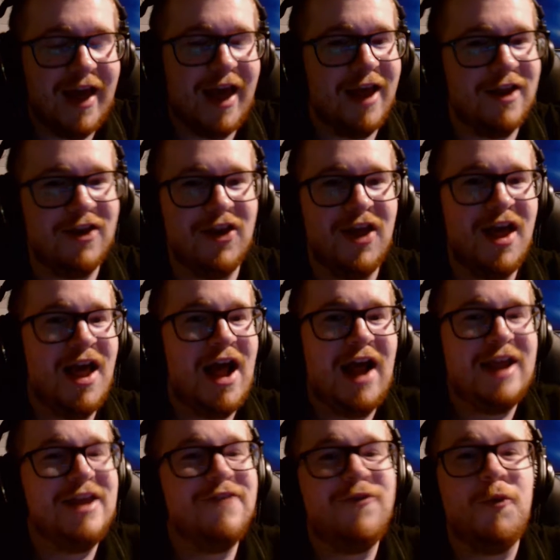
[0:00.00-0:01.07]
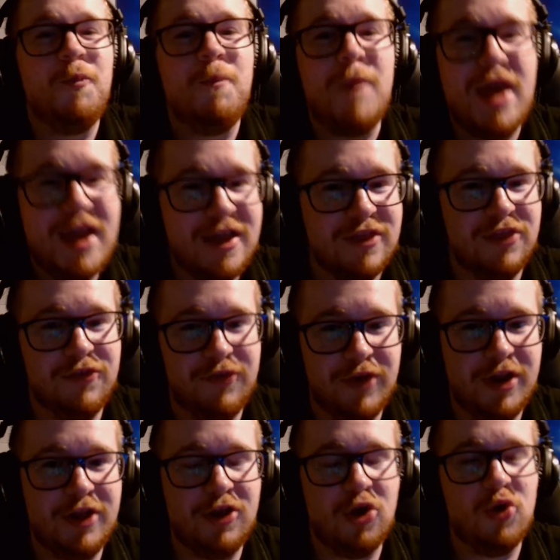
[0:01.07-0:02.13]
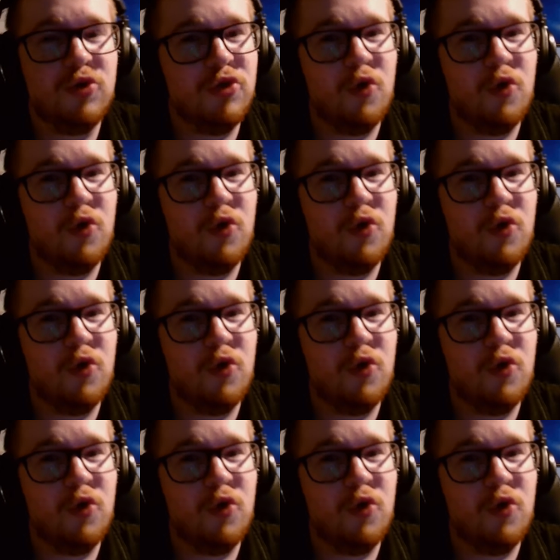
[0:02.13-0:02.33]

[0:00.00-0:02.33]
and I even make the video,